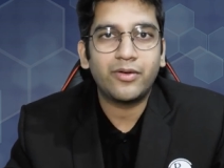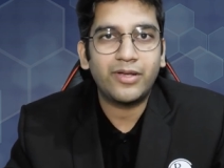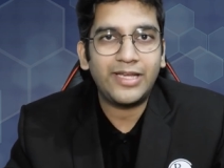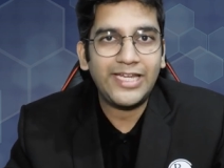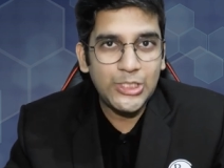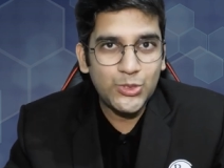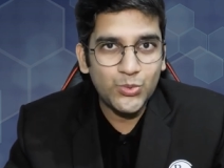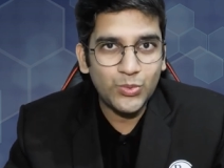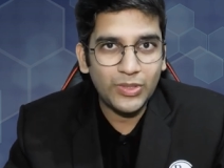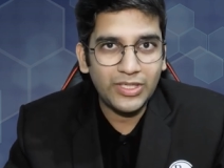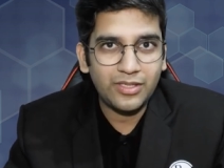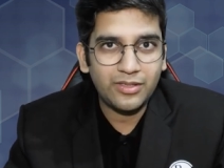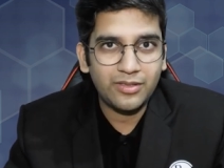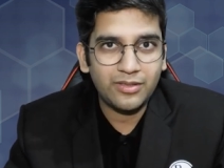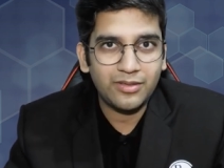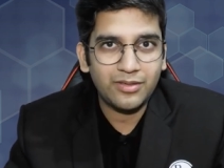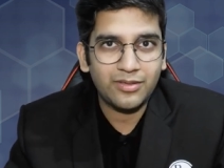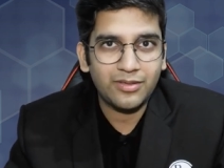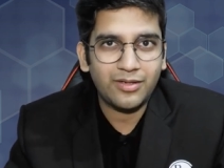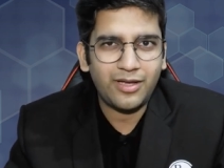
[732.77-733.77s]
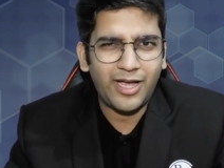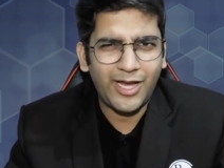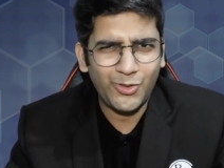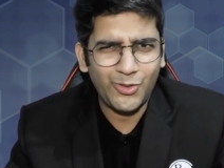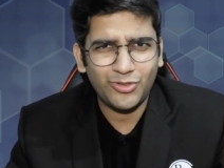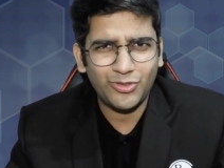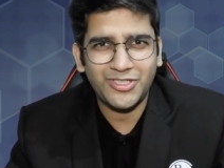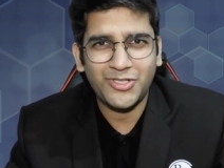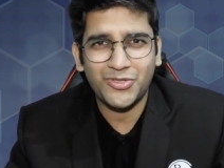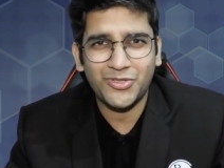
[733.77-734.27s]
Eat well. I
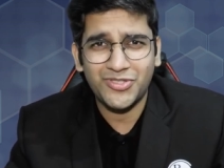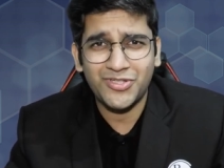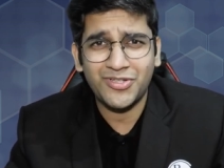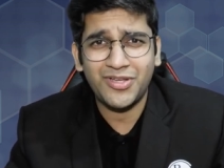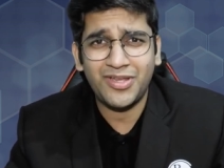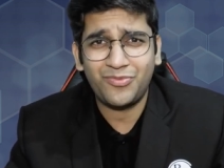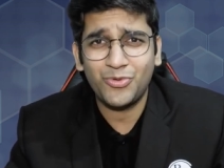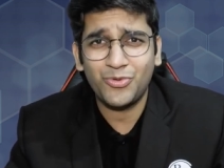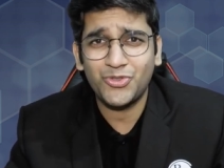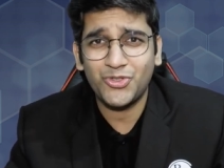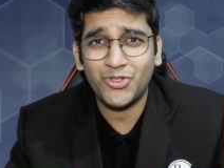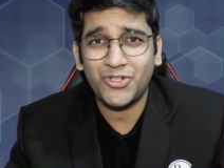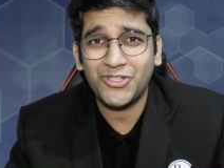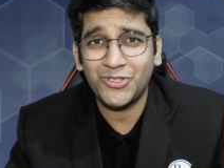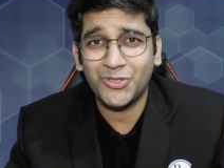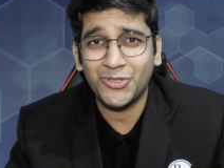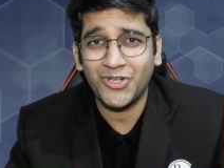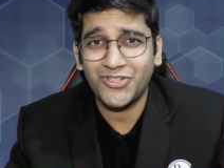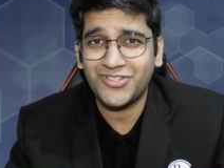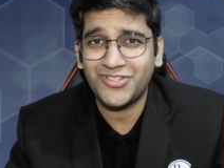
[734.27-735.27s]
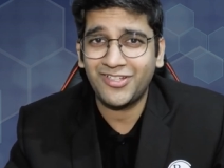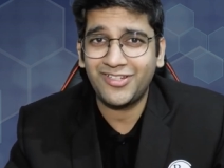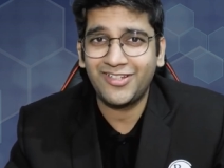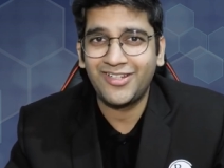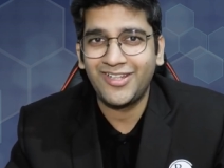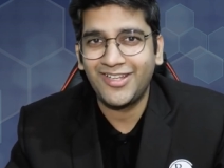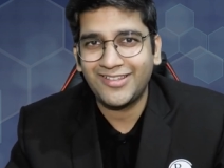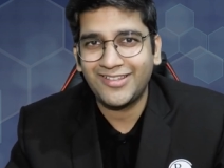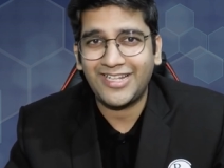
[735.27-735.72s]
know that if you're joining hostel,